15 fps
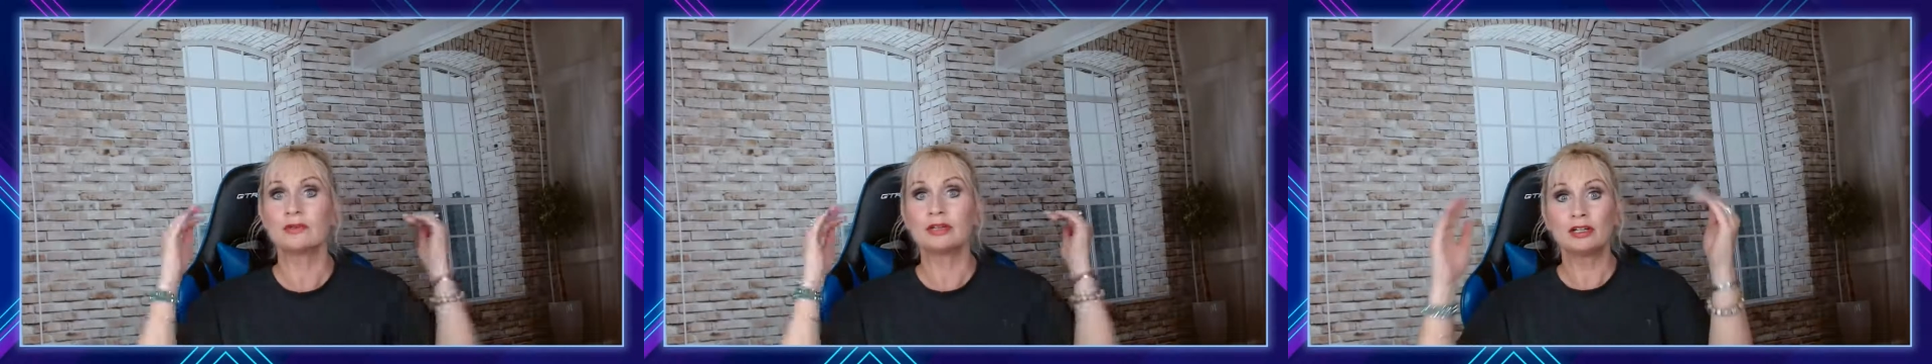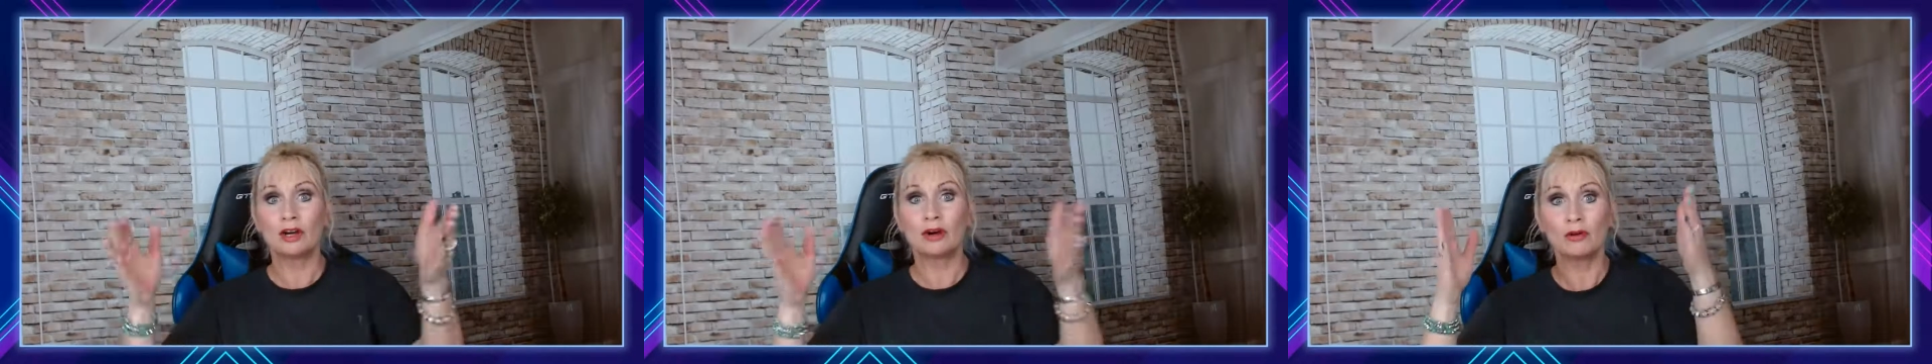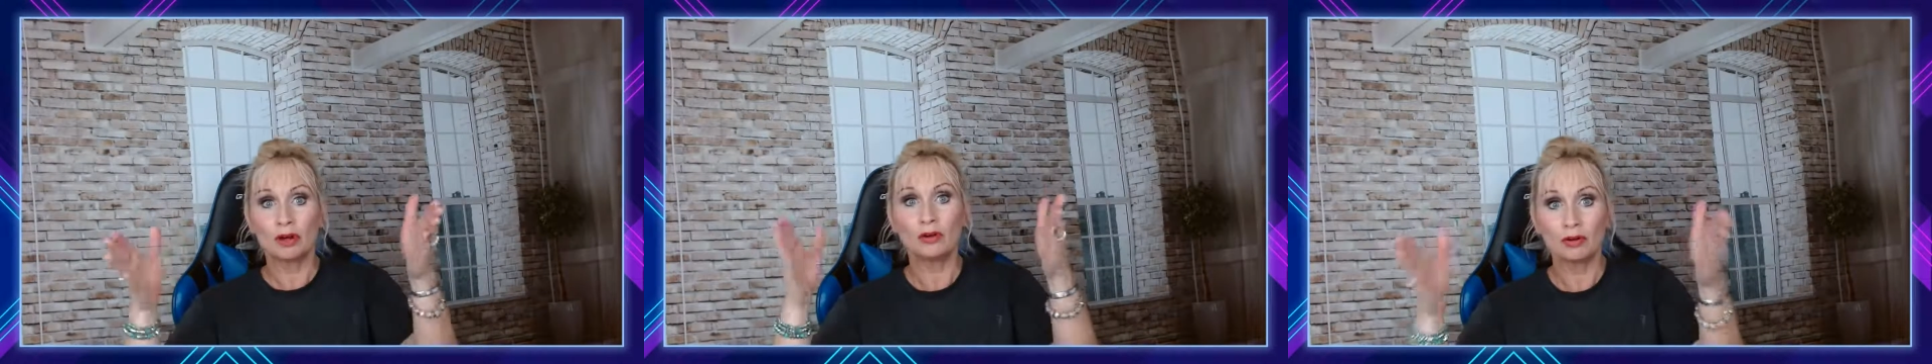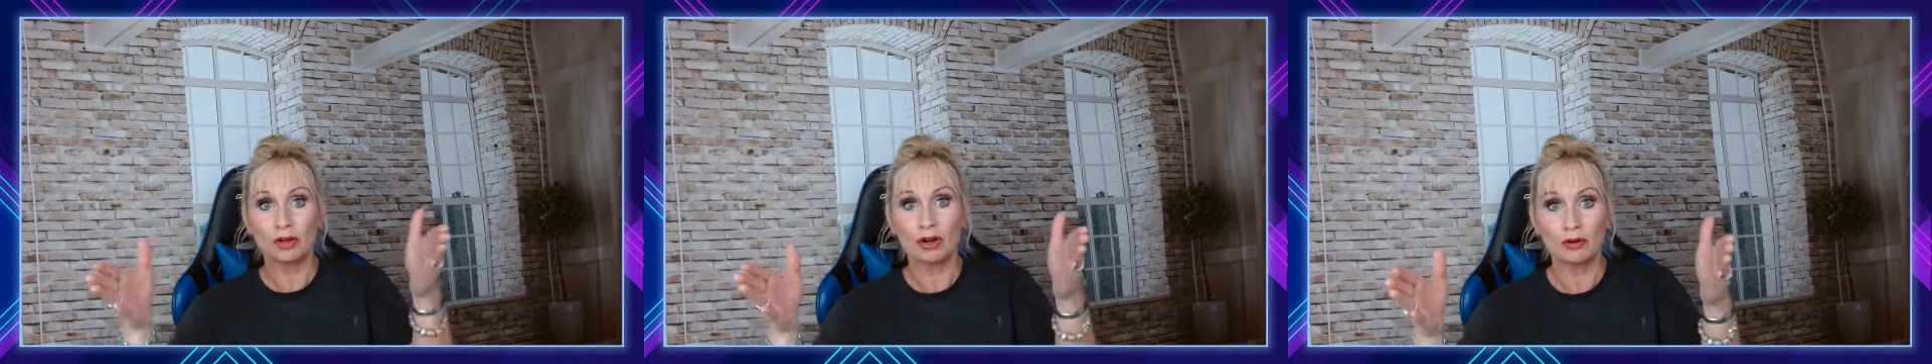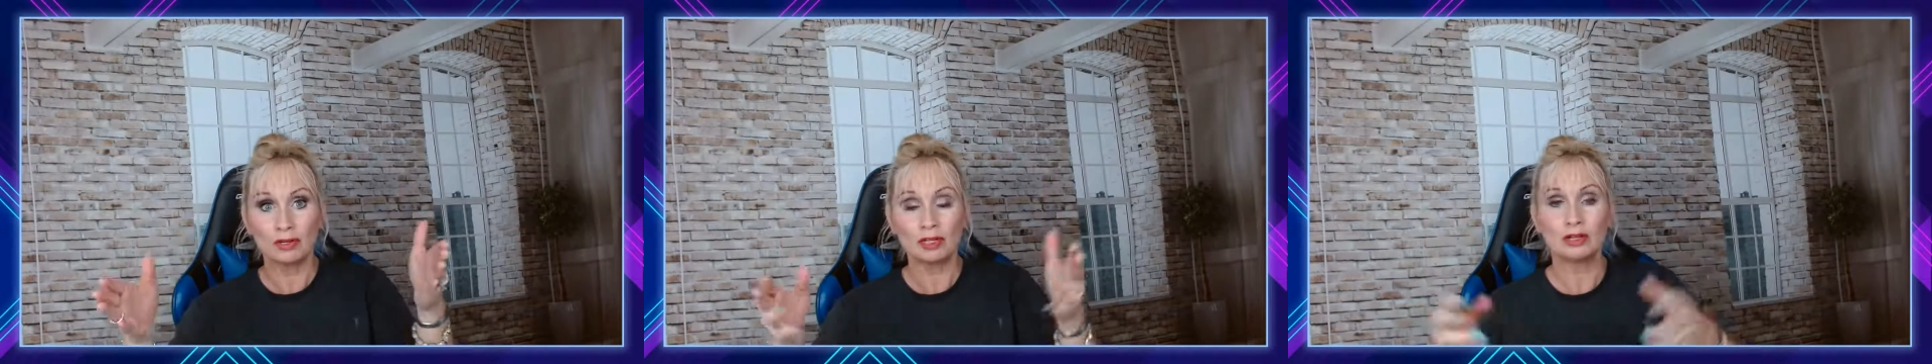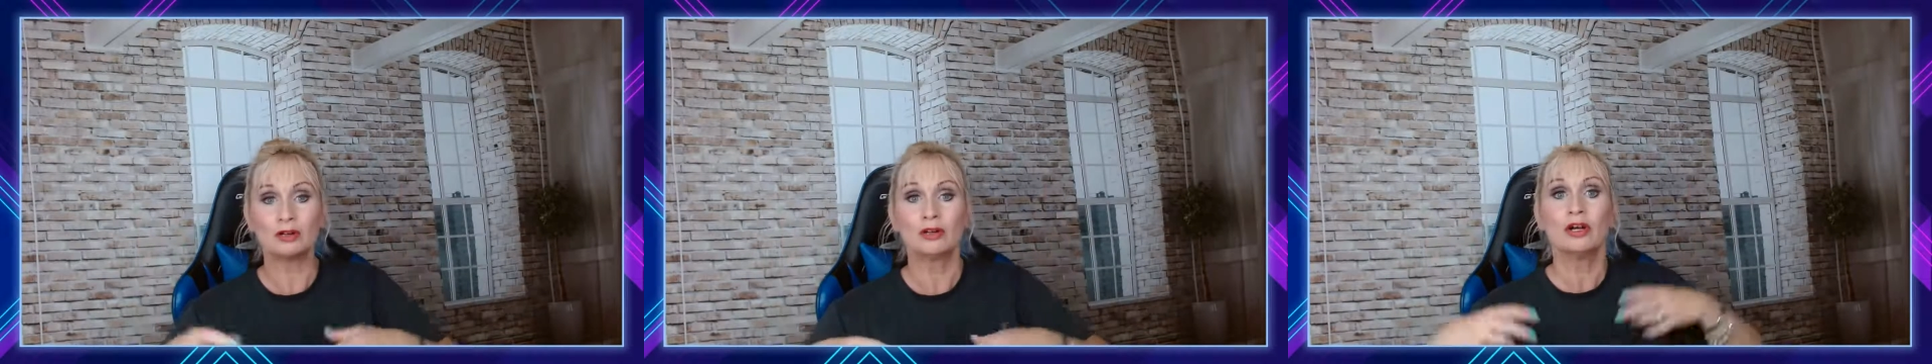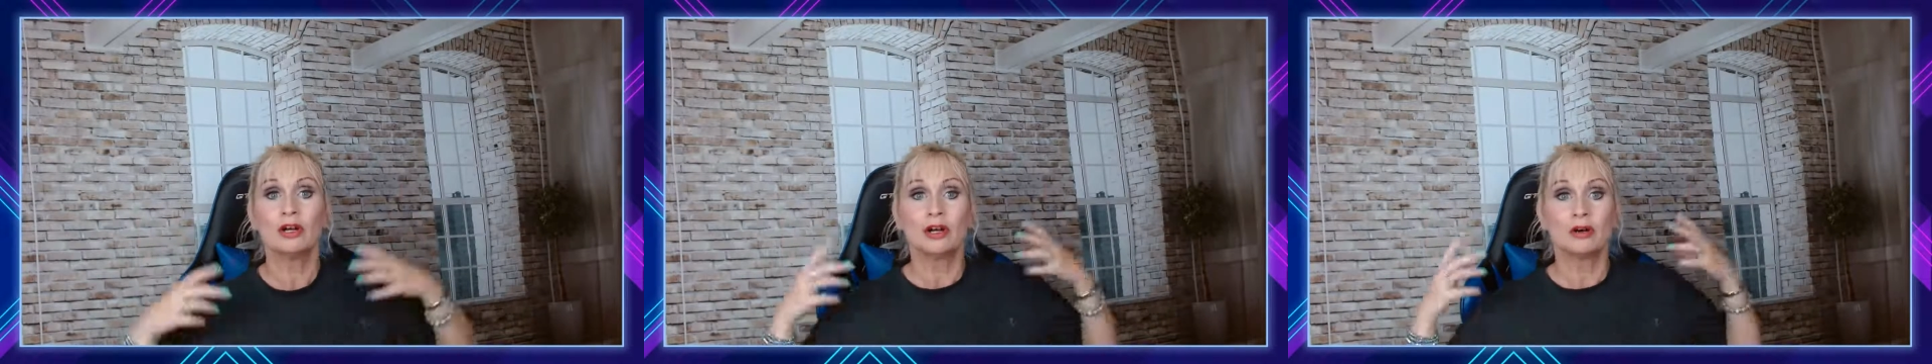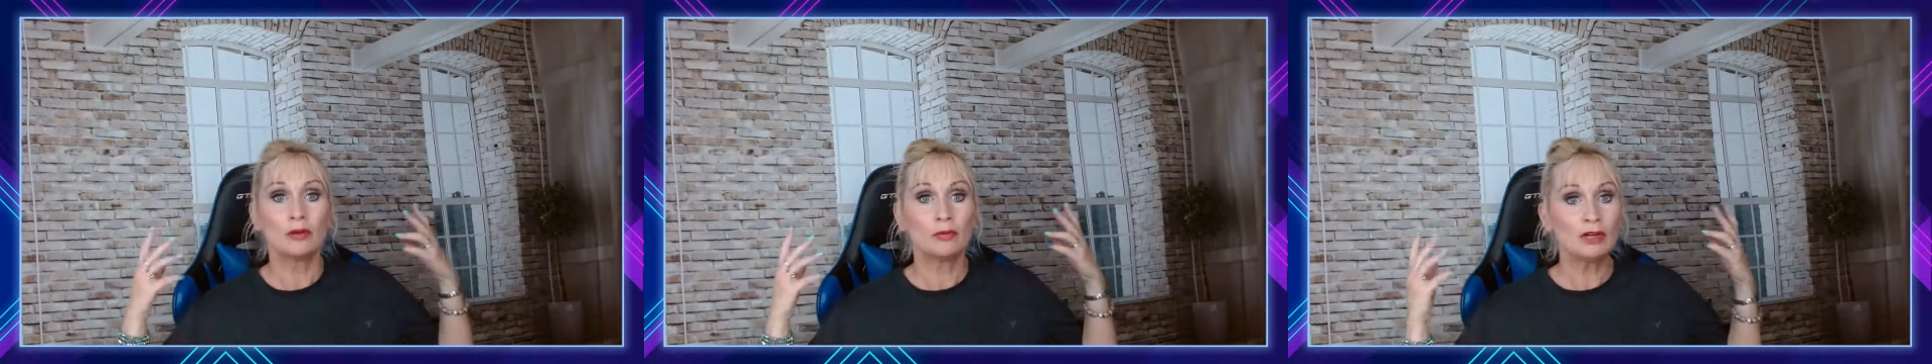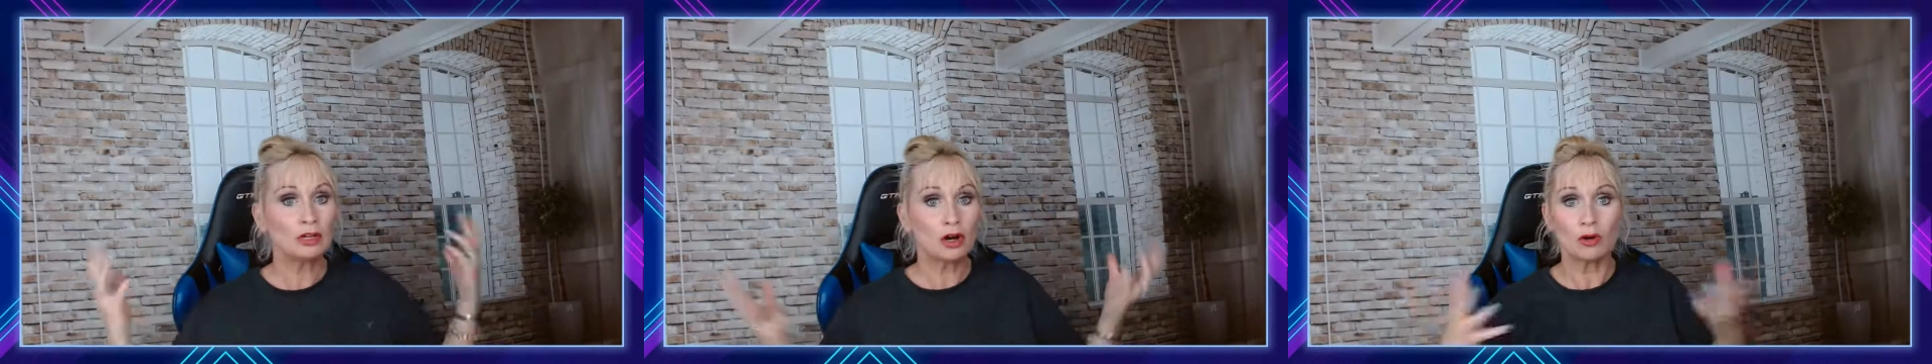We go here. We